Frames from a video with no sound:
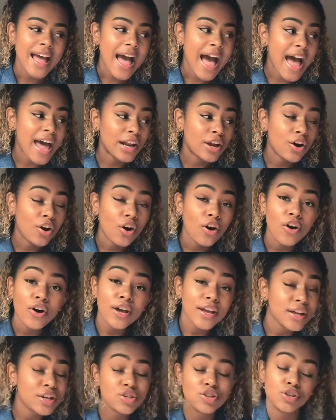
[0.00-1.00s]
And I
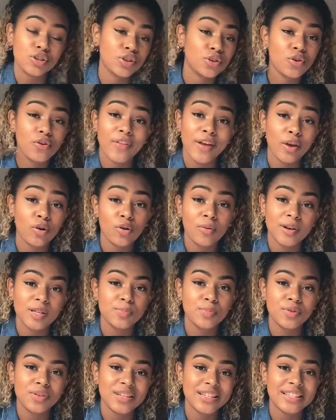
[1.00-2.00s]
had just thought they always
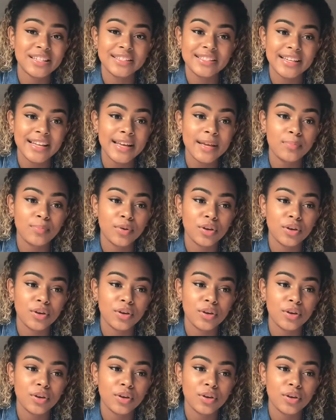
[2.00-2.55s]
put you to sleep,